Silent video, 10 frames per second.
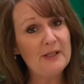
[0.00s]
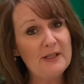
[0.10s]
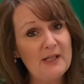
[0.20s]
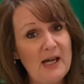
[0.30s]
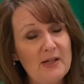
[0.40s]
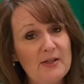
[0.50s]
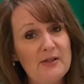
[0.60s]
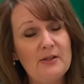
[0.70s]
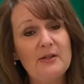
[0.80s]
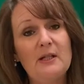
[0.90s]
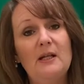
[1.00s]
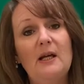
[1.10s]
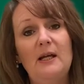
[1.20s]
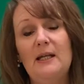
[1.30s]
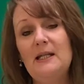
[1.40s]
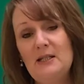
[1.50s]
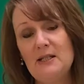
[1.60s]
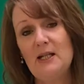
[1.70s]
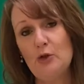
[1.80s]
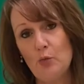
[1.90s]
tests, Key
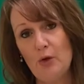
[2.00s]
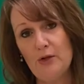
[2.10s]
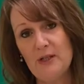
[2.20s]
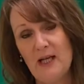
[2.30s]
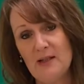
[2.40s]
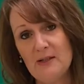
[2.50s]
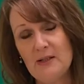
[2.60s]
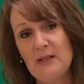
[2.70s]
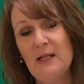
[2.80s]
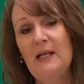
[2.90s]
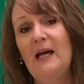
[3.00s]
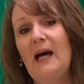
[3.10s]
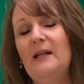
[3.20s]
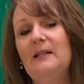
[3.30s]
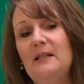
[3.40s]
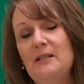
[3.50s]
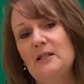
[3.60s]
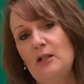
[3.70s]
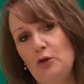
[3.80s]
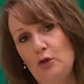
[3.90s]
Stage 1 tests, and Key
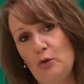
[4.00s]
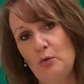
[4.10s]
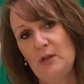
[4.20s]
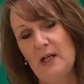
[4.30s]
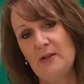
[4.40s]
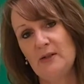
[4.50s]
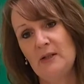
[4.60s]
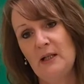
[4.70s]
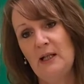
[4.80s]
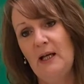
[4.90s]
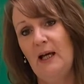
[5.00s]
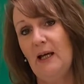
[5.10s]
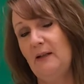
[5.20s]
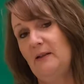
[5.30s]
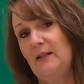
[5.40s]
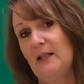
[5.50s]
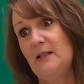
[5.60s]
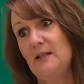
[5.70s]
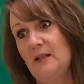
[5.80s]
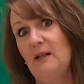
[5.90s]
Stage 2 tests. And that
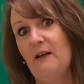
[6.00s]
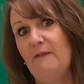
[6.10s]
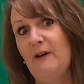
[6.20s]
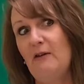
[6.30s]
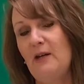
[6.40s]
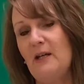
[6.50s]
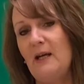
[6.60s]
is a very